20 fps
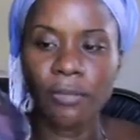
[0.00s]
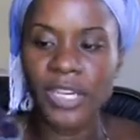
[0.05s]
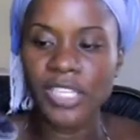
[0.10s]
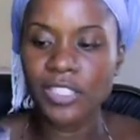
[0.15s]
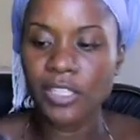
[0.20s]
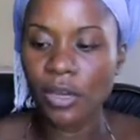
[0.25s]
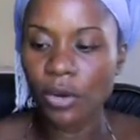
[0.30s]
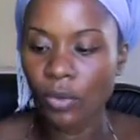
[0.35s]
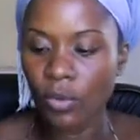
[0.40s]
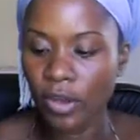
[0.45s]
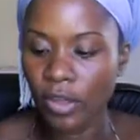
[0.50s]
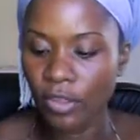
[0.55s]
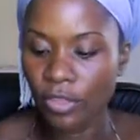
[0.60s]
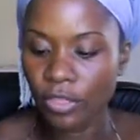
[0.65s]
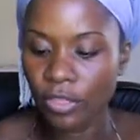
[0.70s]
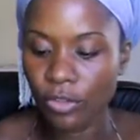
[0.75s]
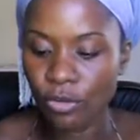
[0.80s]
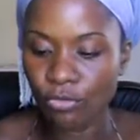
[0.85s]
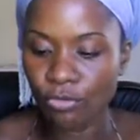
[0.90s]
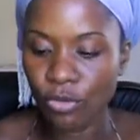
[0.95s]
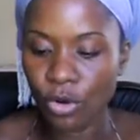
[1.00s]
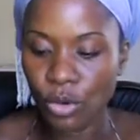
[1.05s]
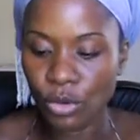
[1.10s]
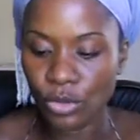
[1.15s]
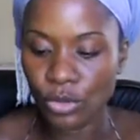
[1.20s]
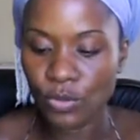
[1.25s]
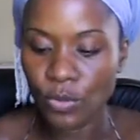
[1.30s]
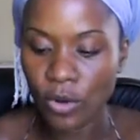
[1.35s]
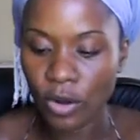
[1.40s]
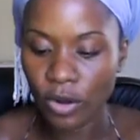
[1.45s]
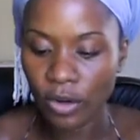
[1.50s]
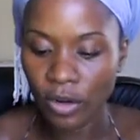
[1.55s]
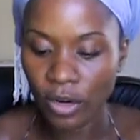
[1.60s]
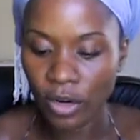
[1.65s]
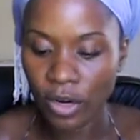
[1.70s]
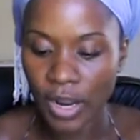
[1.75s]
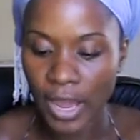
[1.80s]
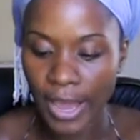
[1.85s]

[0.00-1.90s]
mix it with rose water.